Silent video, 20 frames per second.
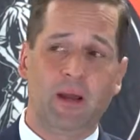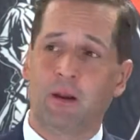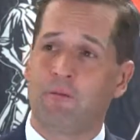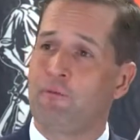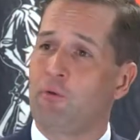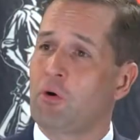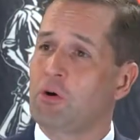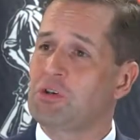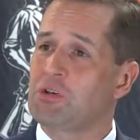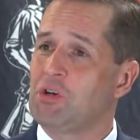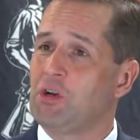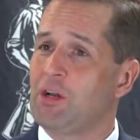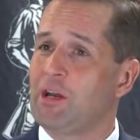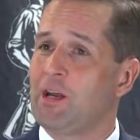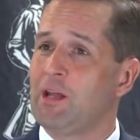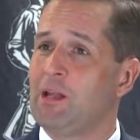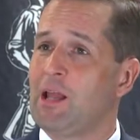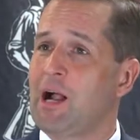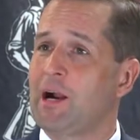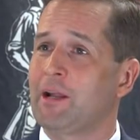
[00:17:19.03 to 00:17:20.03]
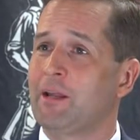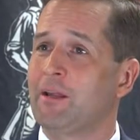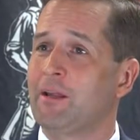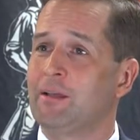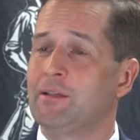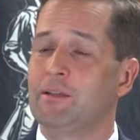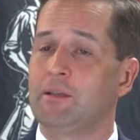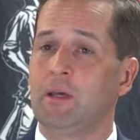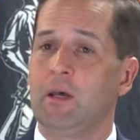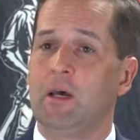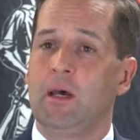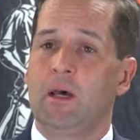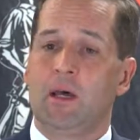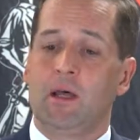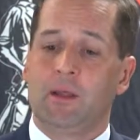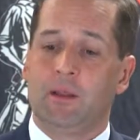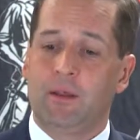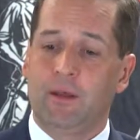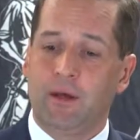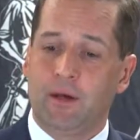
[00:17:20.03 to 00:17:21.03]
Unfortunately, a lot of this,
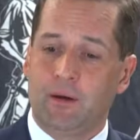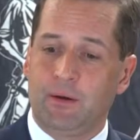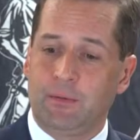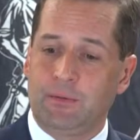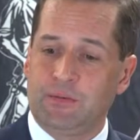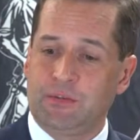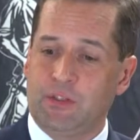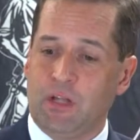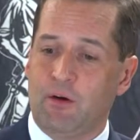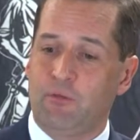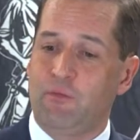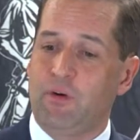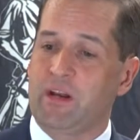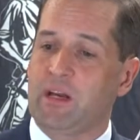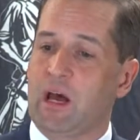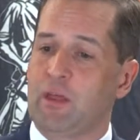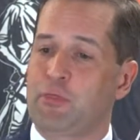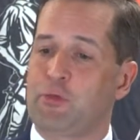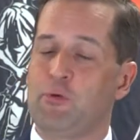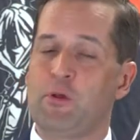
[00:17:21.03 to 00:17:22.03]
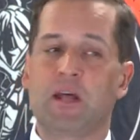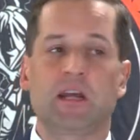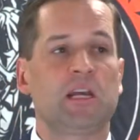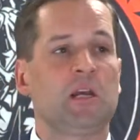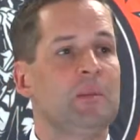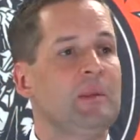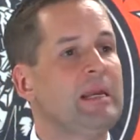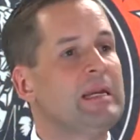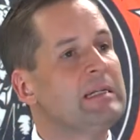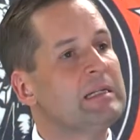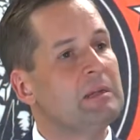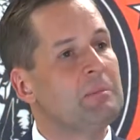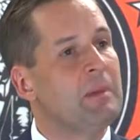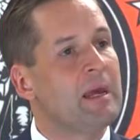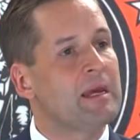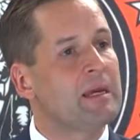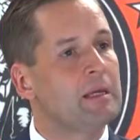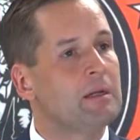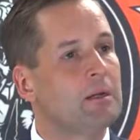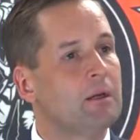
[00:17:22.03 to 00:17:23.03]
the stuff we got through that committee didn't
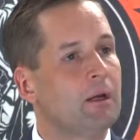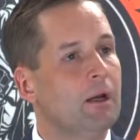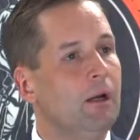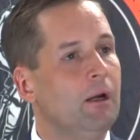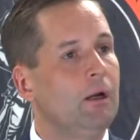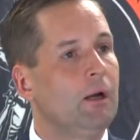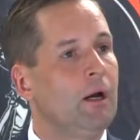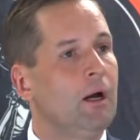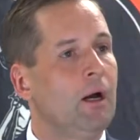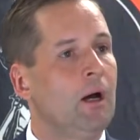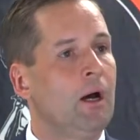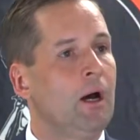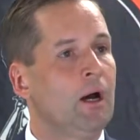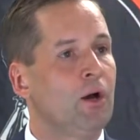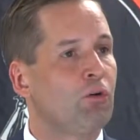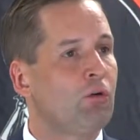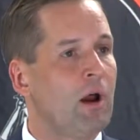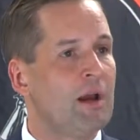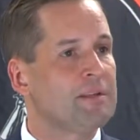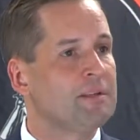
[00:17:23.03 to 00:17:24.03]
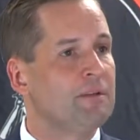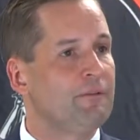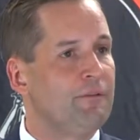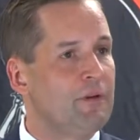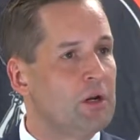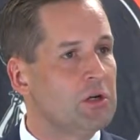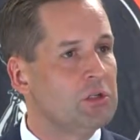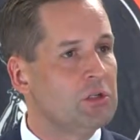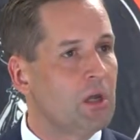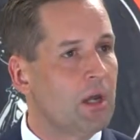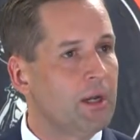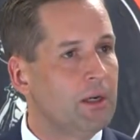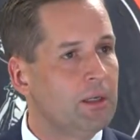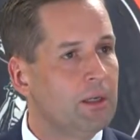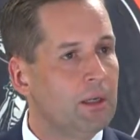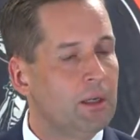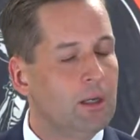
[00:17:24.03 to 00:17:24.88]
make it across the finish line.